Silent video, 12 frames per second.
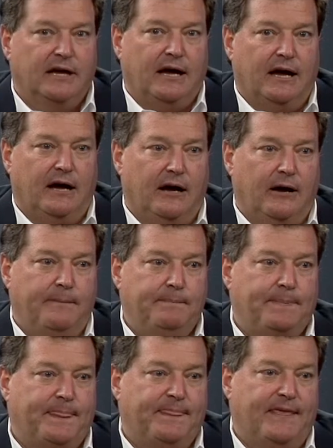
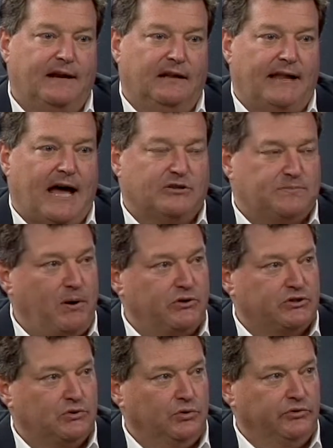um, that allows both
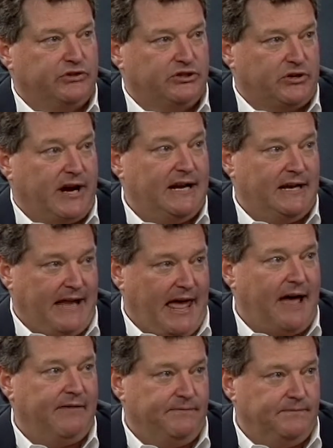schools to train and
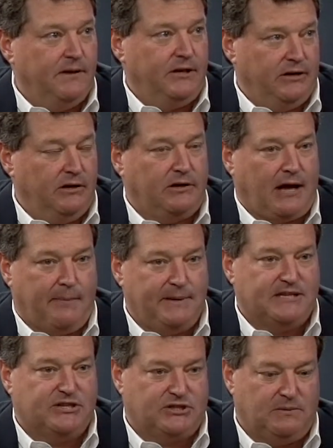have you know
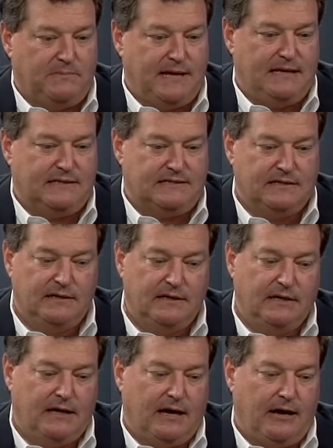competition meets,
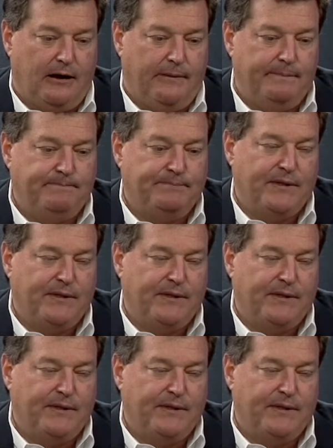um,